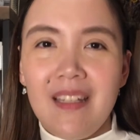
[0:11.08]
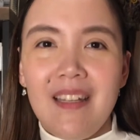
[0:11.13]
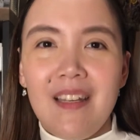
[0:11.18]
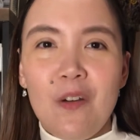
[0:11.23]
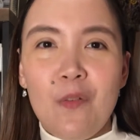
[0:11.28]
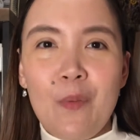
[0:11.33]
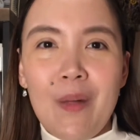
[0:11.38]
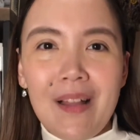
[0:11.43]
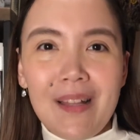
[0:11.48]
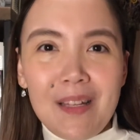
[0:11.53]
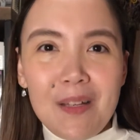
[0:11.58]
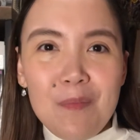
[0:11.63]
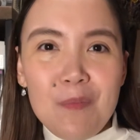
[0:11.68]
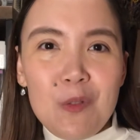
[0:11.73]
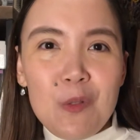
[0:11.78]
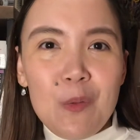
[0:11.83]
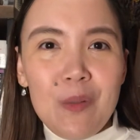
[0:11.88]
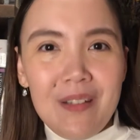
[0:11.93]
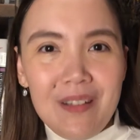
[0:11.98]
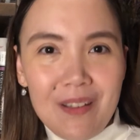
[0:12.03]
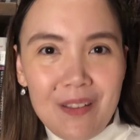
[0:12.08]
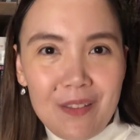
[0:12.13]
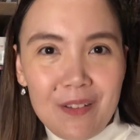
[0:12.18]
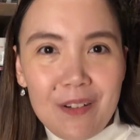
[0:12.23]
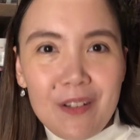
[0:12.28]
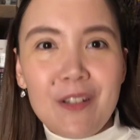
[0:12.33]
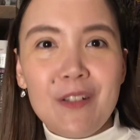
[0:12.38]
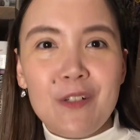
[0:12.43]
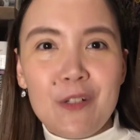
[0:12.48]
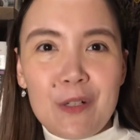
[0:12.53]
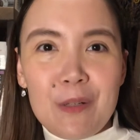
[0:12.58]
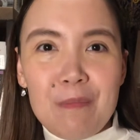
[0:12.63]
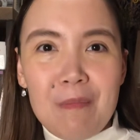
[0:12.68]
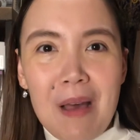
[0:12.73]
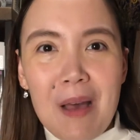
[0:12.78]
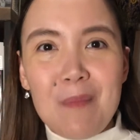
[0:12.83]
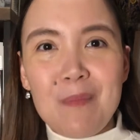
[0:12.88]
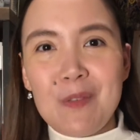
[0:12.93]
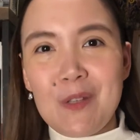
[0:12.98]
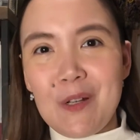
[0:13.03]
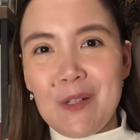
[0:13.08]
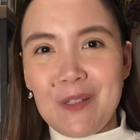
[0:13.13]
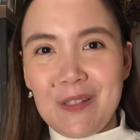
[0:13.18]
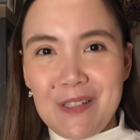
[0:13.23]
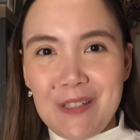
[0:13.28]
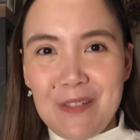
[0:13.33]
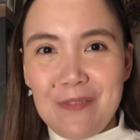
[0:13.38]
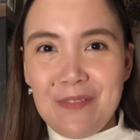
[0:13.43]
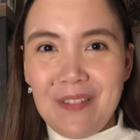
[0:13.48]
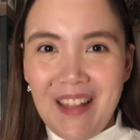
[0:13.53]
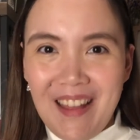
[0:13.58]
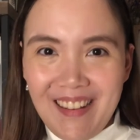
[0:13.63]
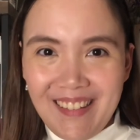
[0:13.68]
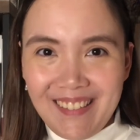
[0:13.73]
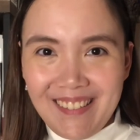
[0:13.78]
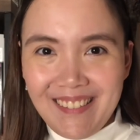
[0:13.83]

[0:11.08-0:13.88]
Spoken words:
Welcome to another Dermatology vlog.